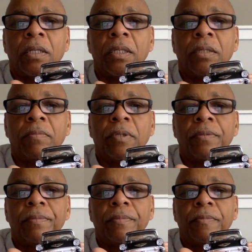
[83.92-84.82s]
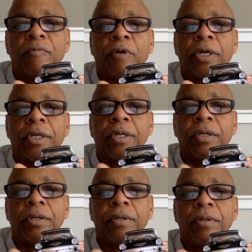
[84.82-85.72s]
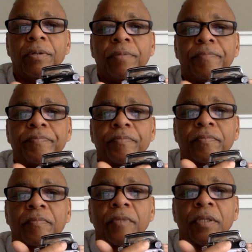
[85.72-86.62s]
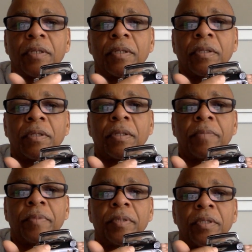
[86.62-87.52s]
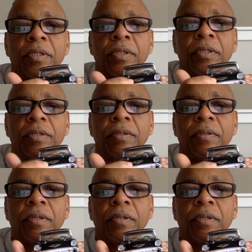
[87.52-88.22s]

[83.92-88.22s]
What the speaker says: emblem right here, up in here.